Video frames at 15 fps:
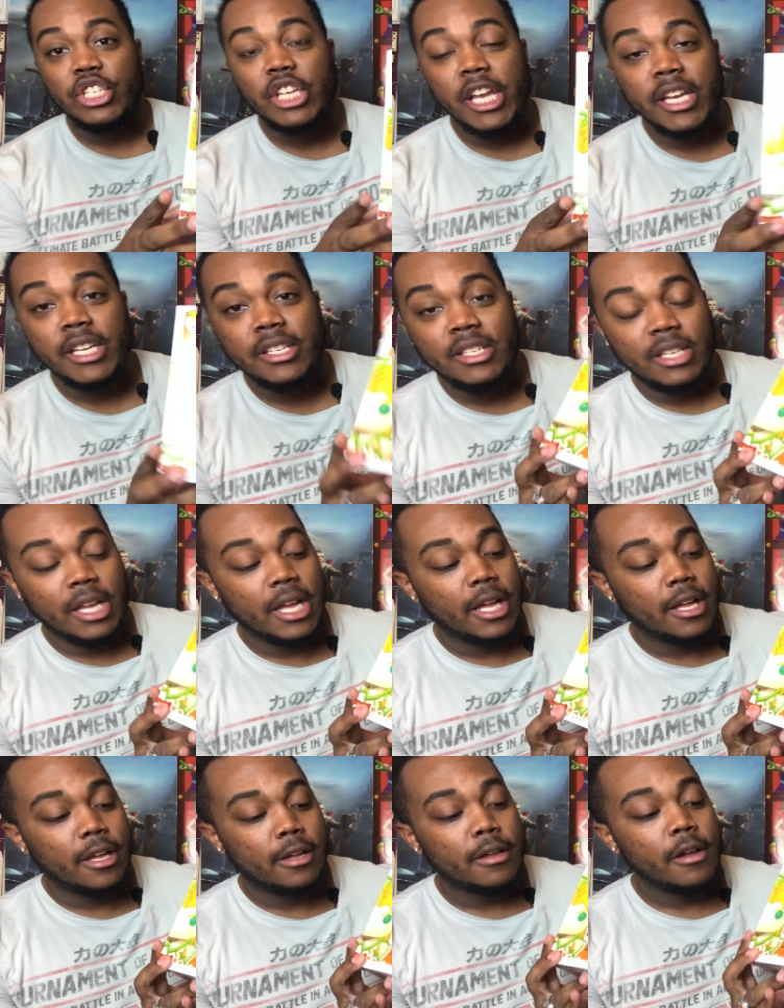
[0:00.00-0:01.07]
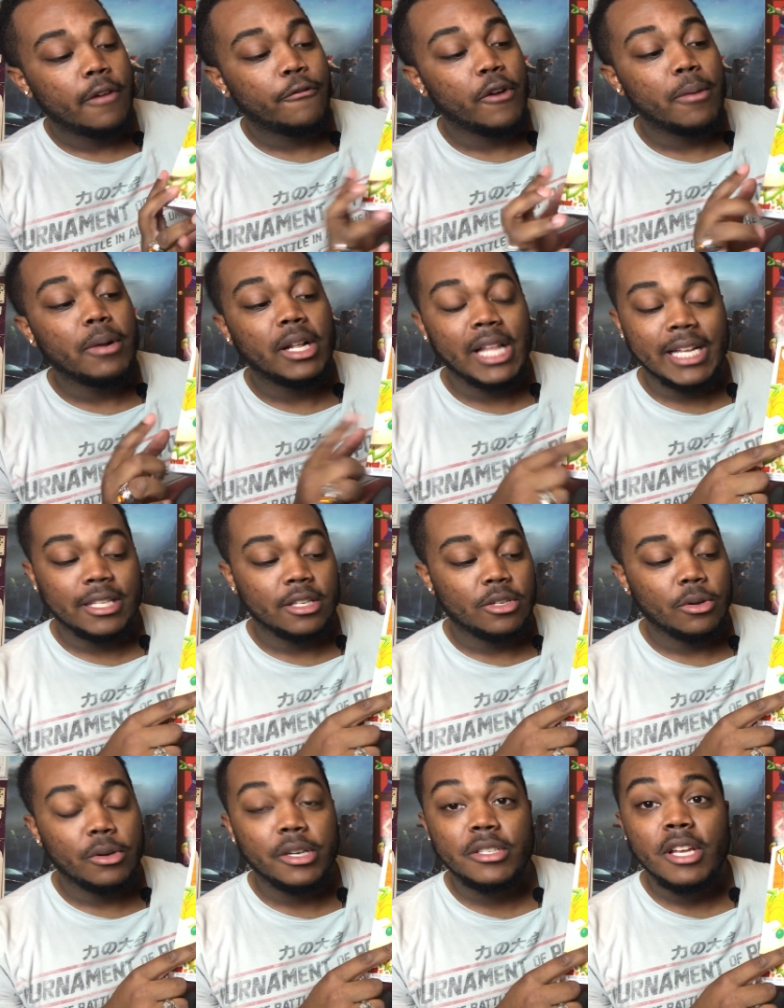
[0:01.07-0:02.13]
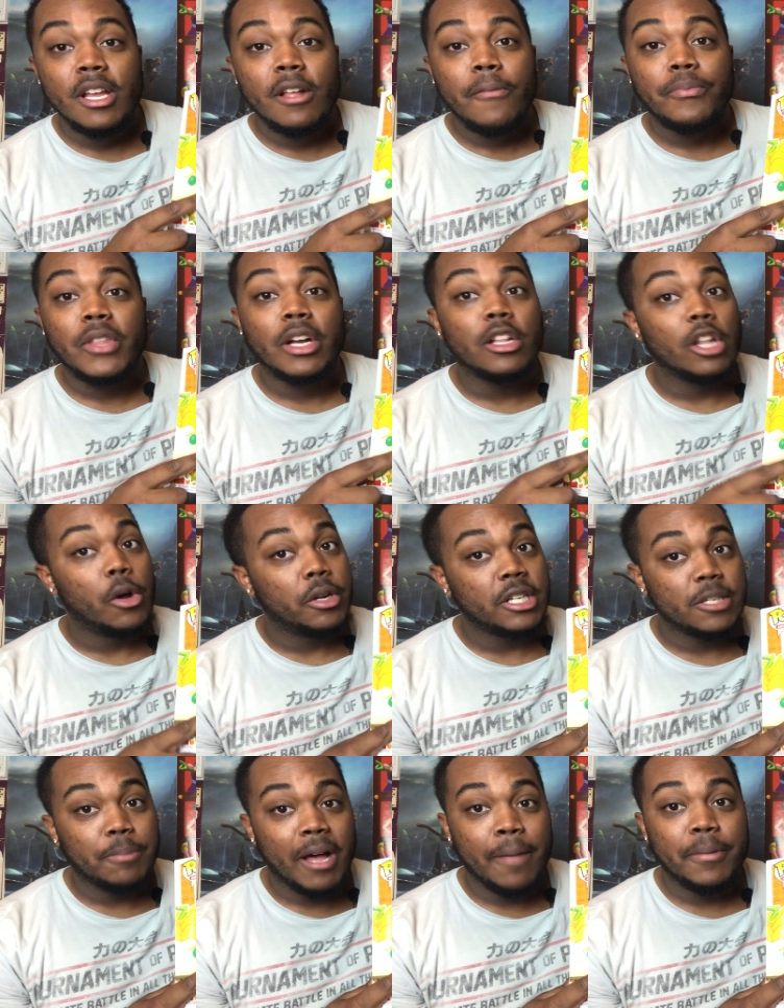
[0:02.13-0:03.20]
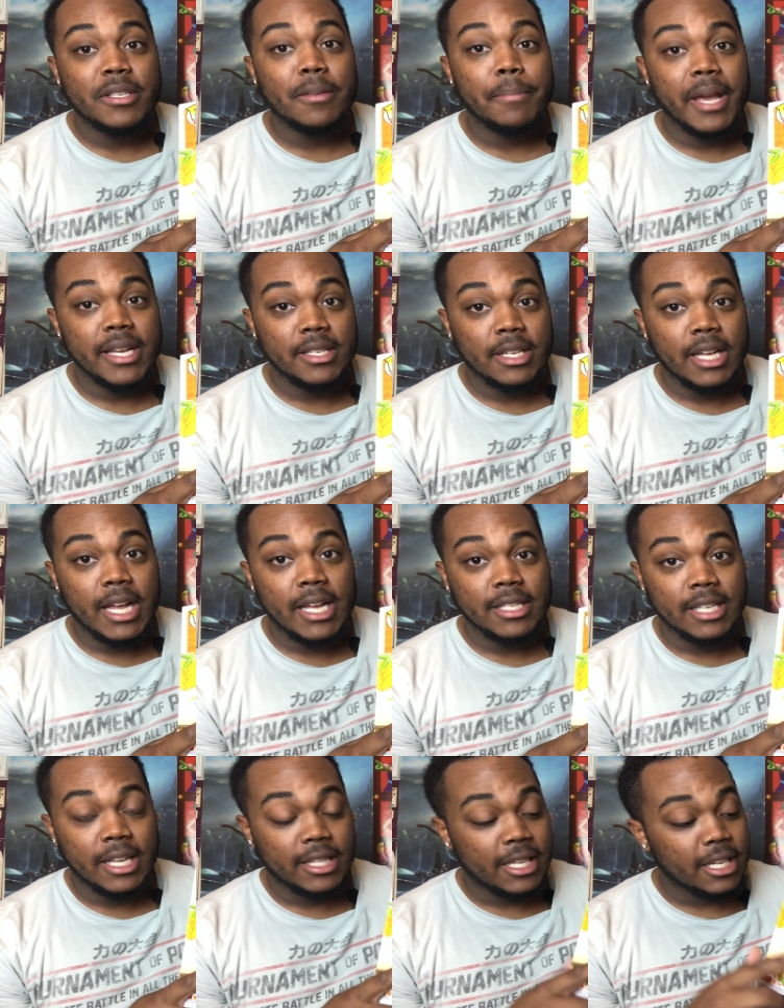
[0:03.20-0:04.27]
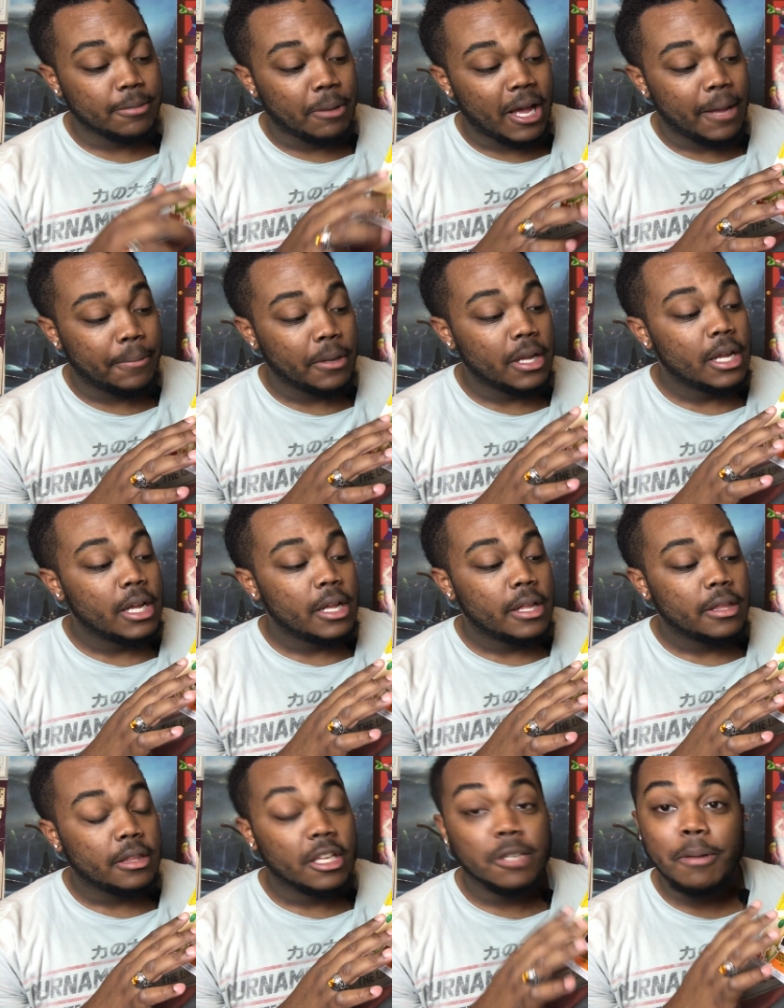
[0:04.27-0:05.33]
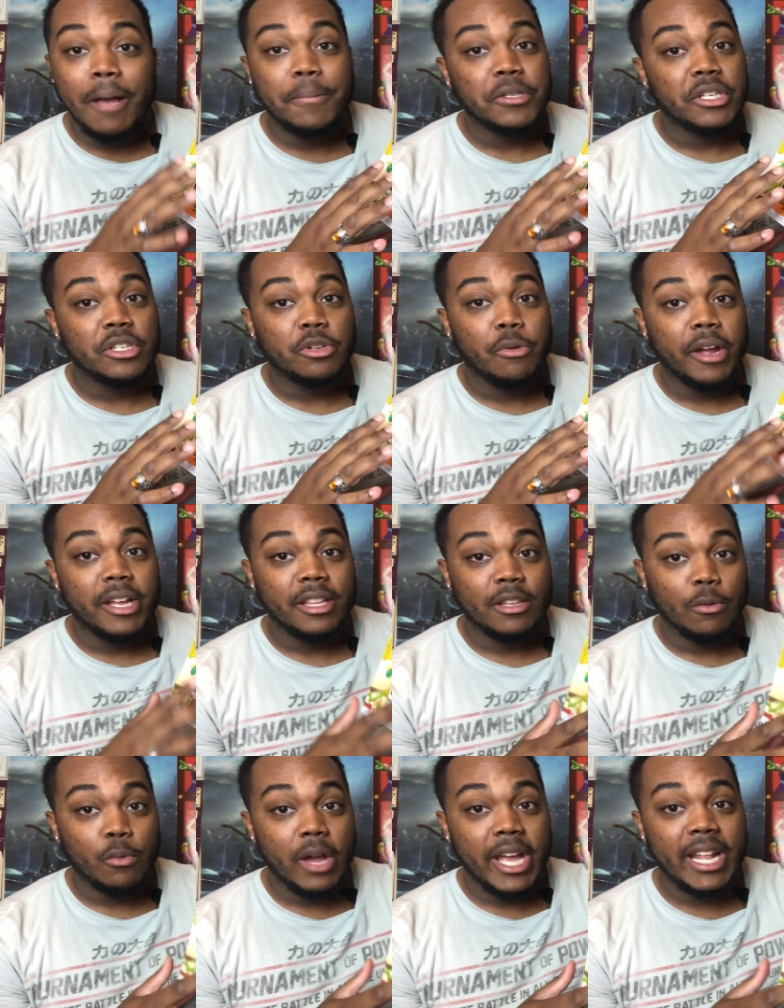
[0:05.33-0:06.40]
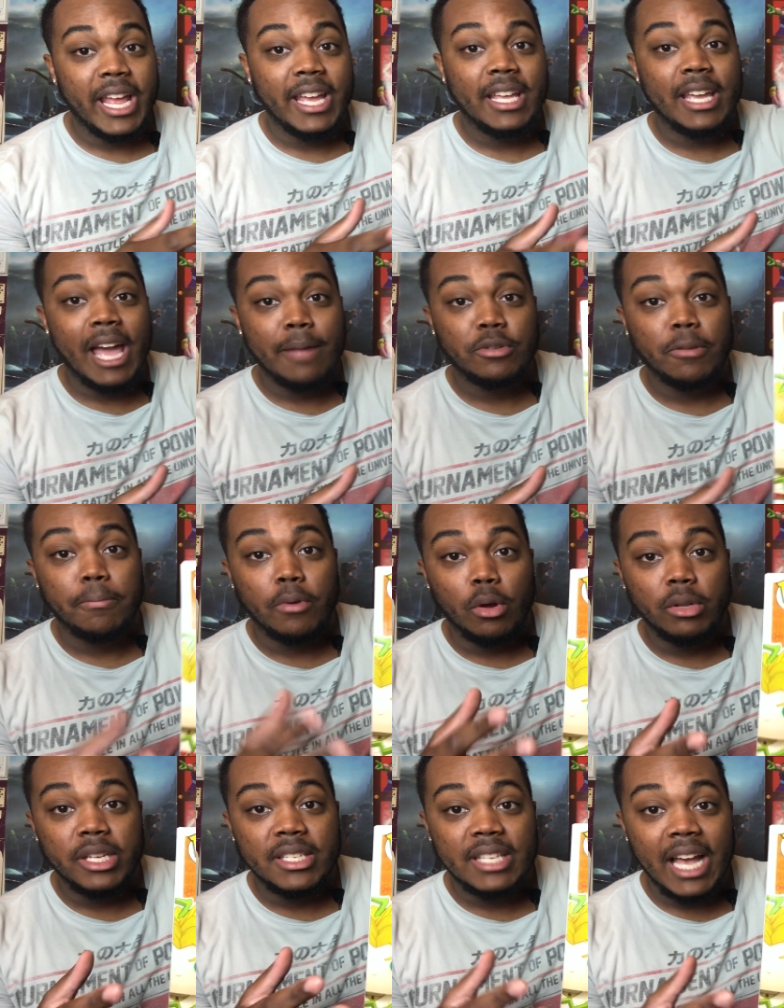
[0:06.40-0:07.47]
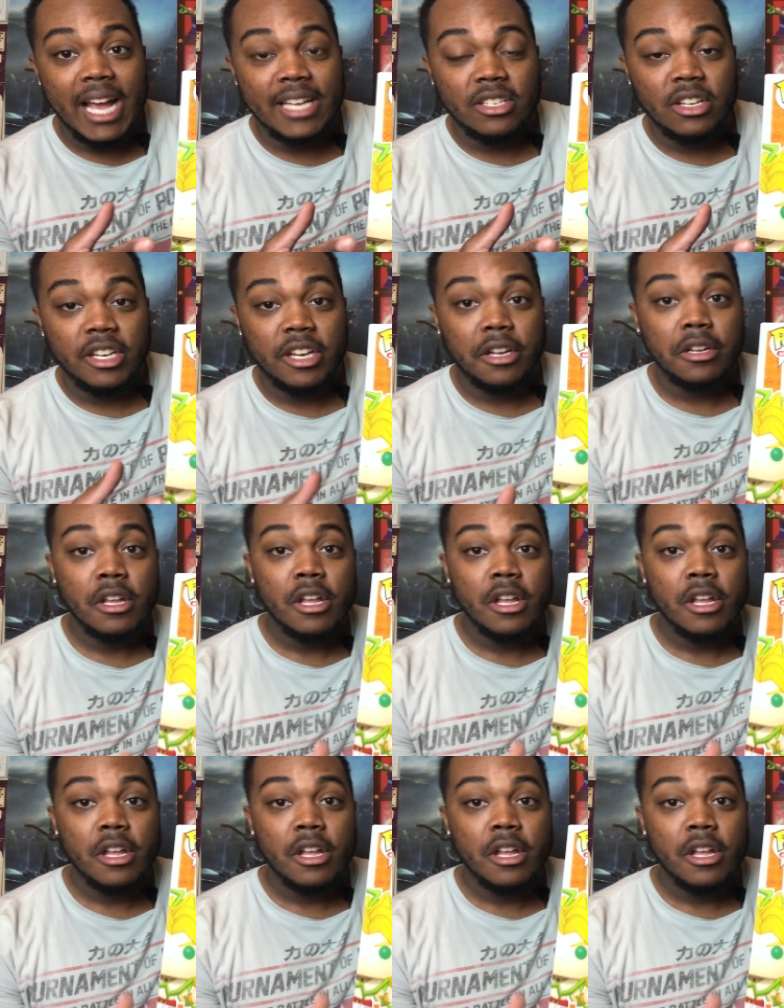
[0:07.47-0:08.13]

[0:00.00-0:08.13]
Chase from Galactic Toys. The glow on this pop is amazing, guys. Like, this pop is just great. The way they captured Broly's size on here,